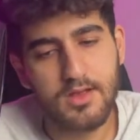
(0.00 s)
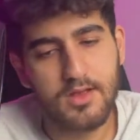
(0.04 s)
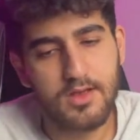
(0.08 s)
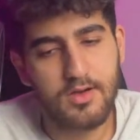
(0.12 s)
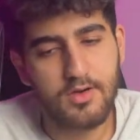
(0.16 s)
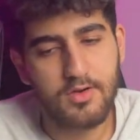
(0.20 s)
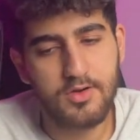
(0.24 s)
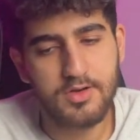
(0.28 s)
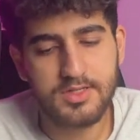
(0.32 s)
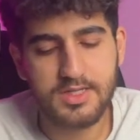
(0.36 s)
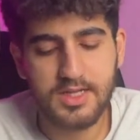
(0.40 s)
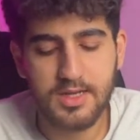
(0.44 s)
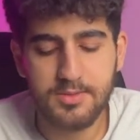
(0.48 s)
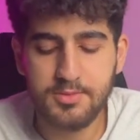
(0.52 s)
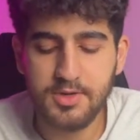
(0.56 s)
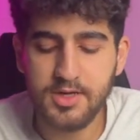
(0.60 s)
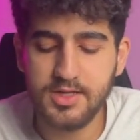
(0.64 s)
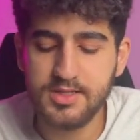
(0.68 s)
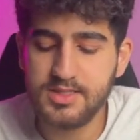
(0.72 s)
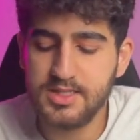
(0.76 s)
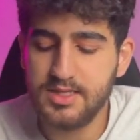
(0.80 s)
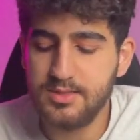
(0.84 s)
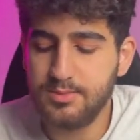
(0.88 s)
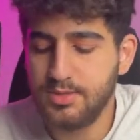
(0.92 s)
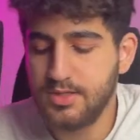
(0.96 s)
Or it can be
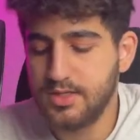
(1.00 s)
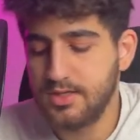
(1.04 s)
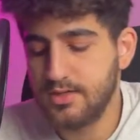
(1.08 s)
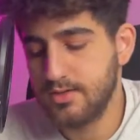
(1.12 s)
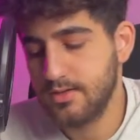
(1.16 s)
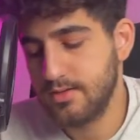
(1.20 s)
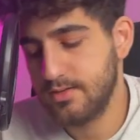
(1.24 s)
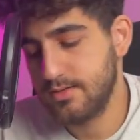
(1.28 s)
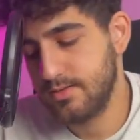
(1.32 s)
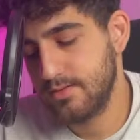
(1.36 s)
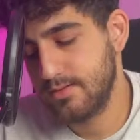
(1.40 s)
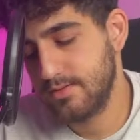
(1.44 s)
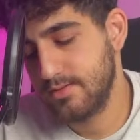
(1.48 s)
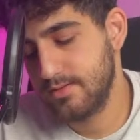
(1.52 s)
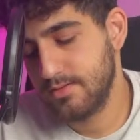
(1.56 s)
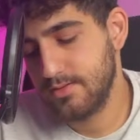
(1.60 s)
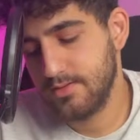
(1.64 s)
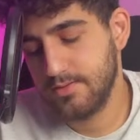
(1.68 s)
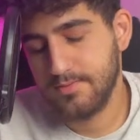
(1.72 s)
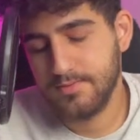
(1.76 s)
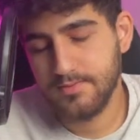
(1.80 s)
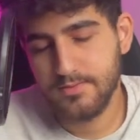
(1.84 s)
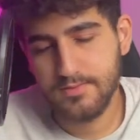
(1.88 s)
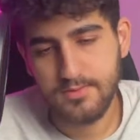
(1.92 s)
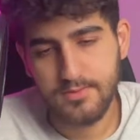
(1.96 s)
on DP.
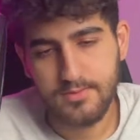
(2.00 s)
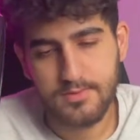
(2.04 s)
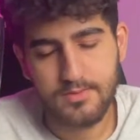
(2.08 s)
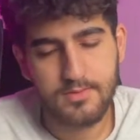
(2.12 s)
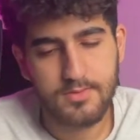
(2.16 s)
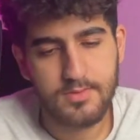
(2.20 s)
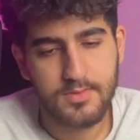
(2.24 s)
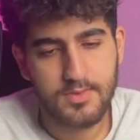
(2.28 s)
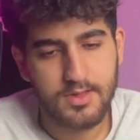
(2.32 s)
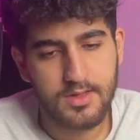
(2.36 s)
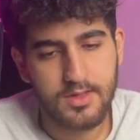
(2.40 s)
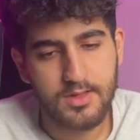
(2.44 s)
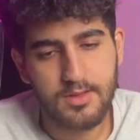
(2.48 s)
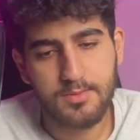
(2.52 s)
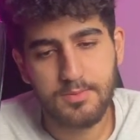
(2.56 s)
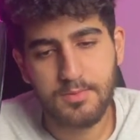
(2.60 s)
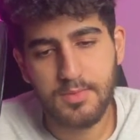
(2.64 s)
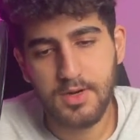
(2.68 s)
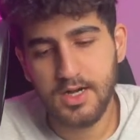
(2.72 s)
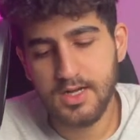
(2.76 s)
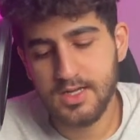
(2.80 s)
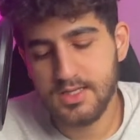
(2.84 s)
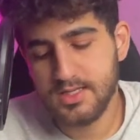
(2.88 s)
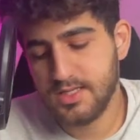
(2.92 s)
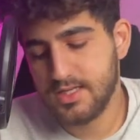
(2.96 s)

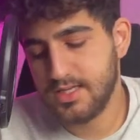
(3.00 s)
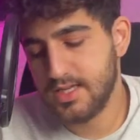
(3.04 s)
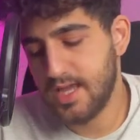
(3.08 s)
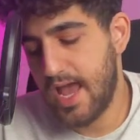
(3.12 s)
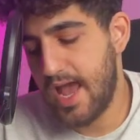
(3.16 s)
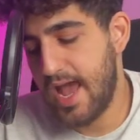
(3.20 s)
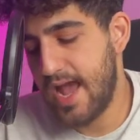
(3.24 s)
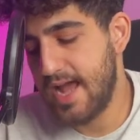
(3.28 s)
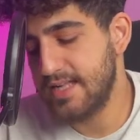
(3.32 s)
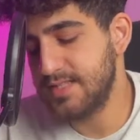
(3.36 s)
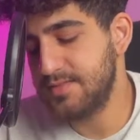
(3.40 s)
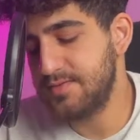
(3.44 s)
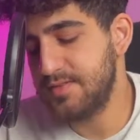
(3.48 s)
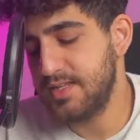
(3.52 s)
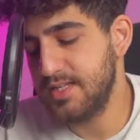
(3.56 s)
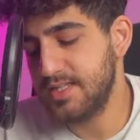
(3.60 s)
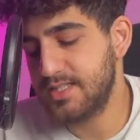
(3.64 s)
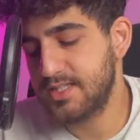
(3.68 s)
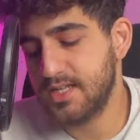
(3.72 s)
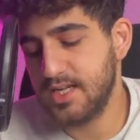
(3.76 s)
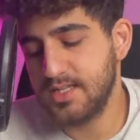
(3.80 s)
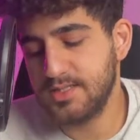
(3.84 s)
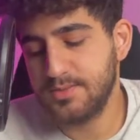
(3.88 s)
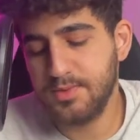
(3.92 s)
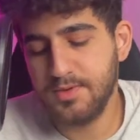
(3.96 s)
But as we
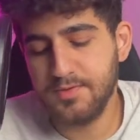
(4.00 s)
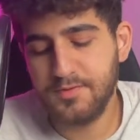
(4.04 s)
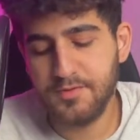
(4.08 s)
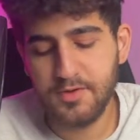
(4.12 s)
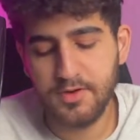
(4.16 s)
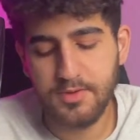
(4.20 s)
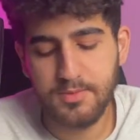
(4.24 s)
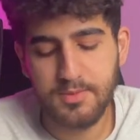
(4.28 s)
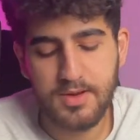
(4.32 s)
discussed before,